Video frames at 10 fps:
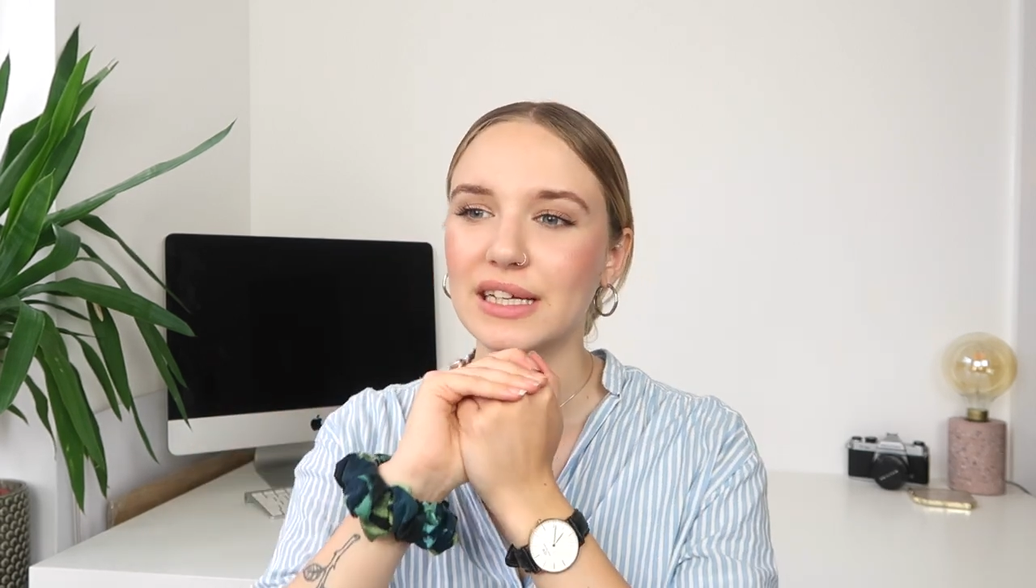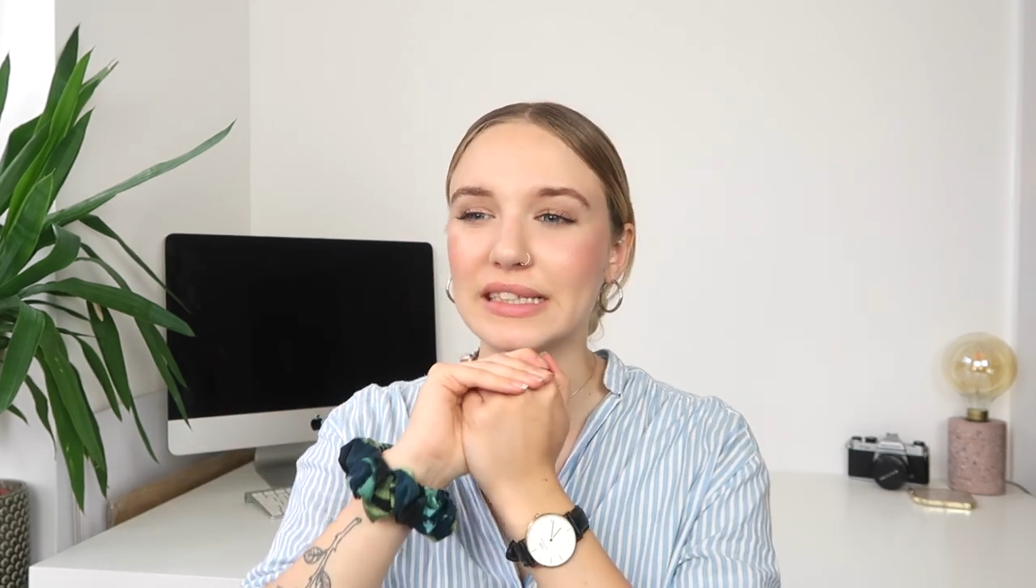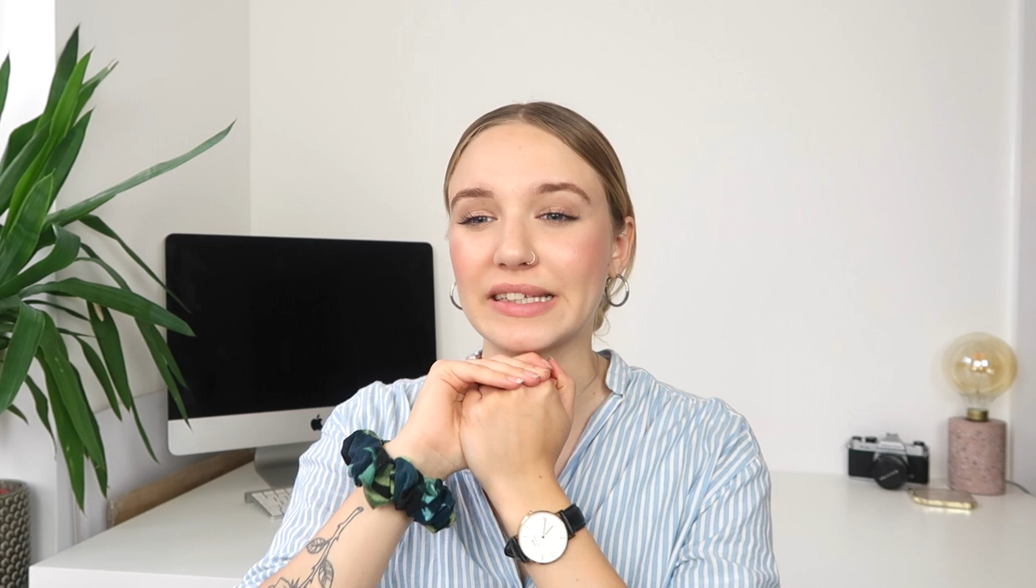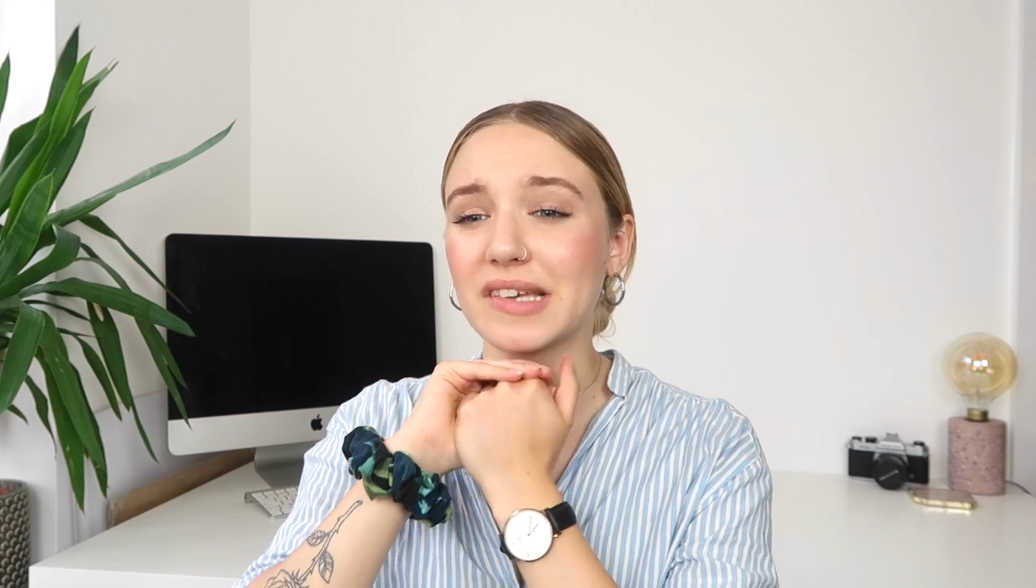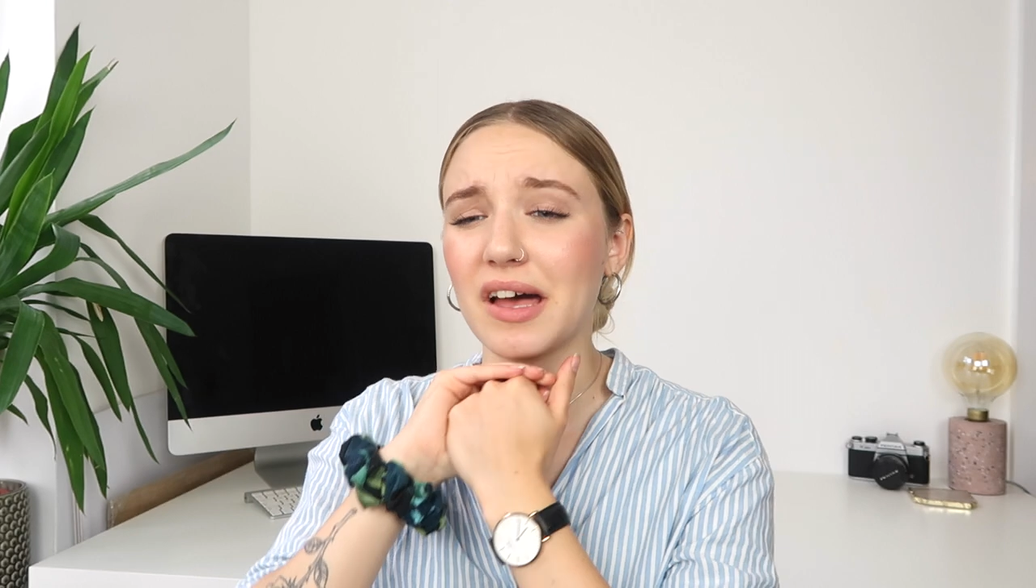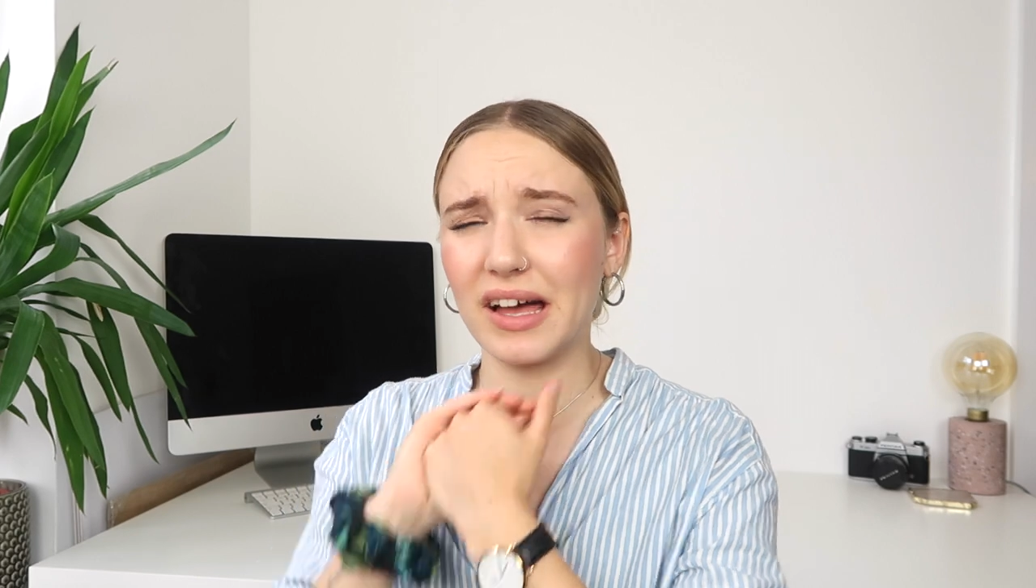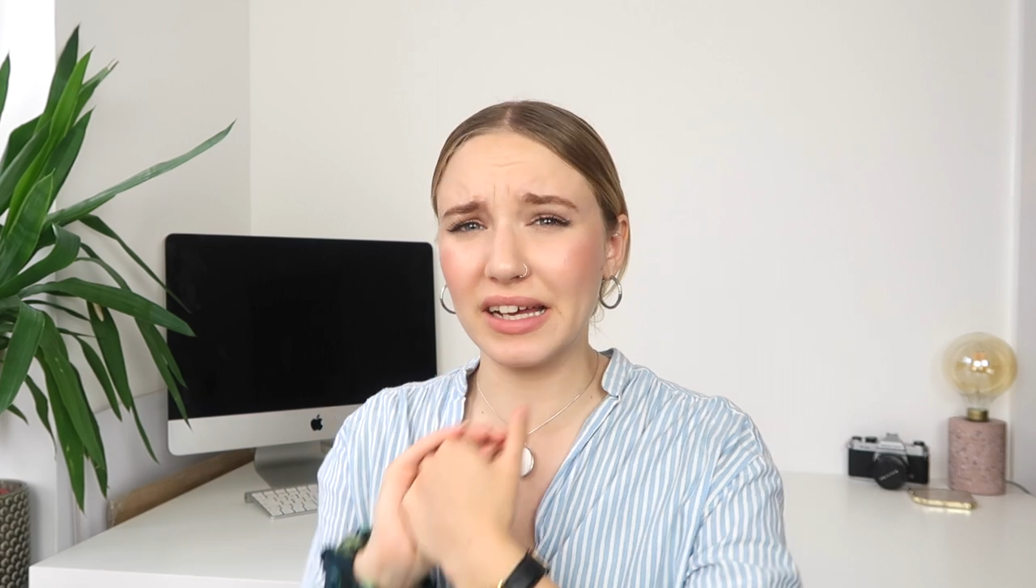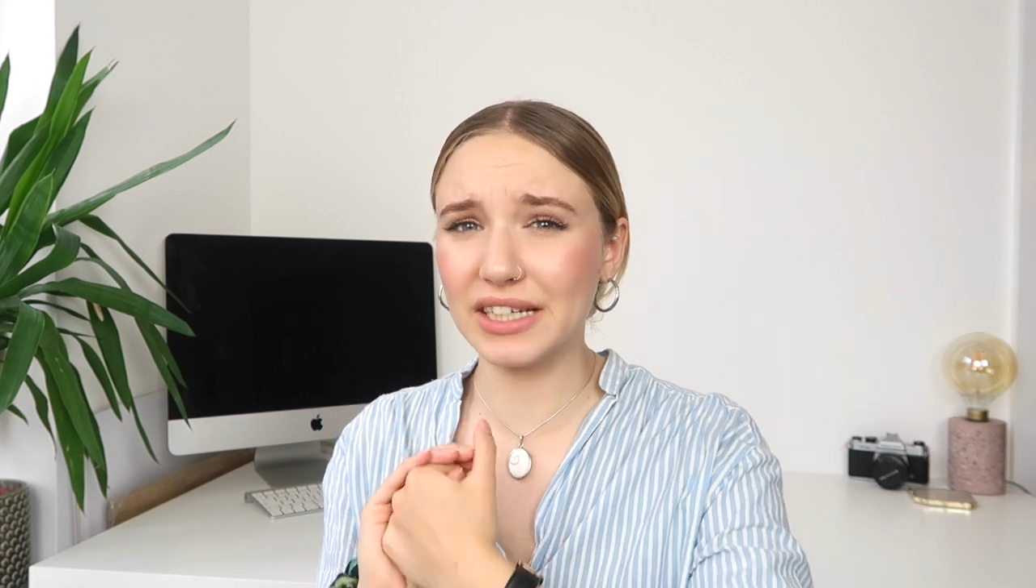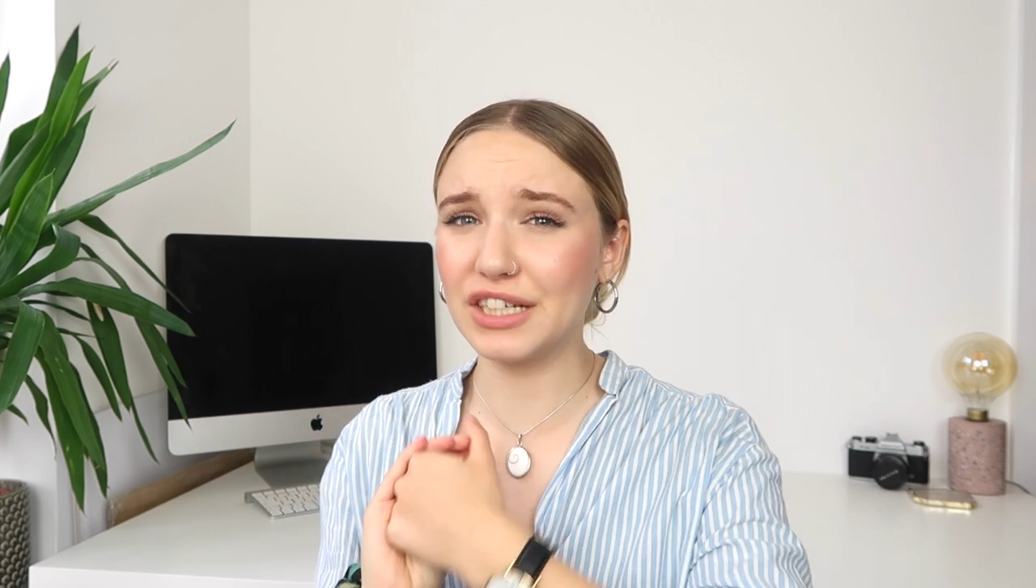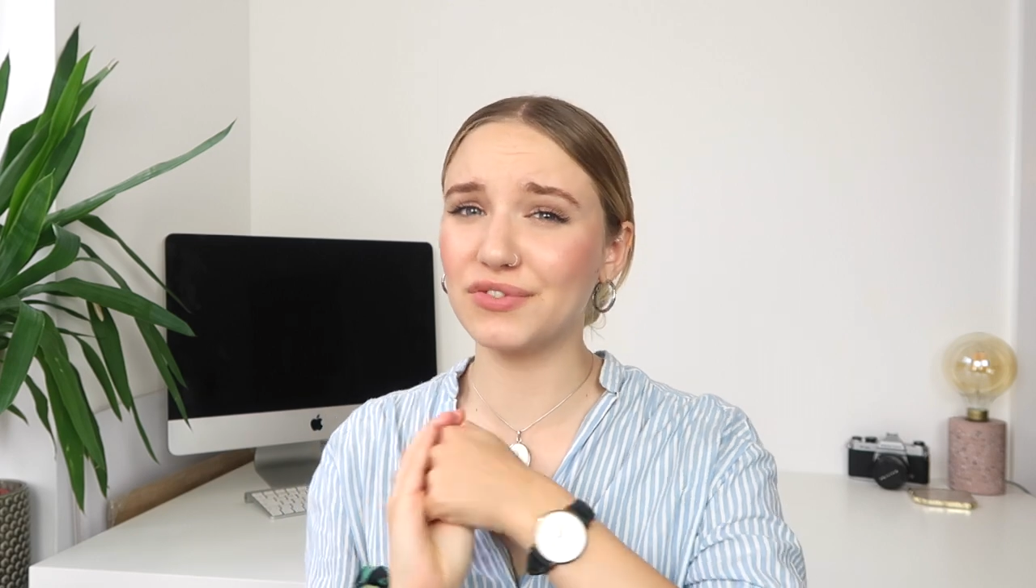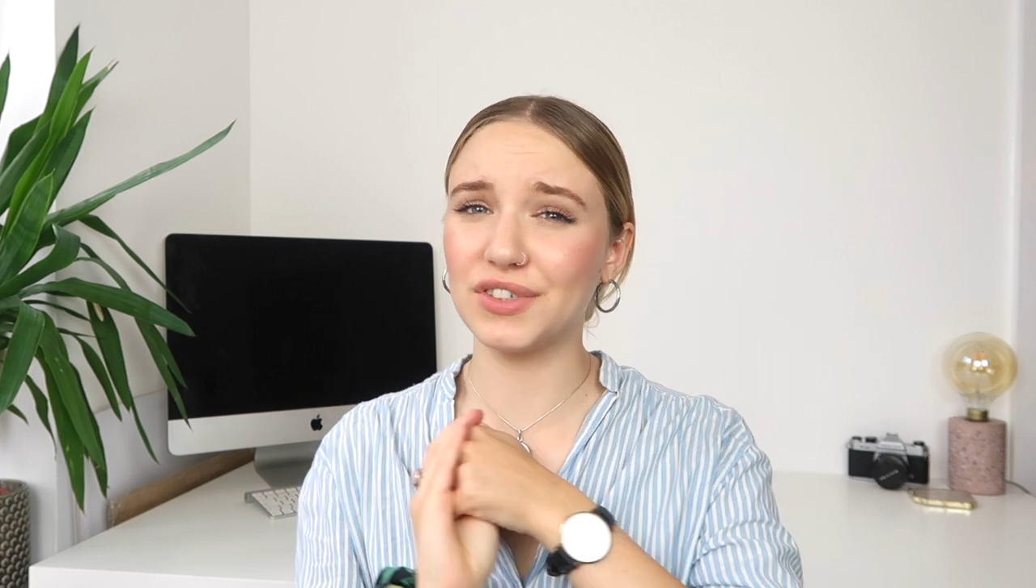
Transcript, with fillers: That's kind of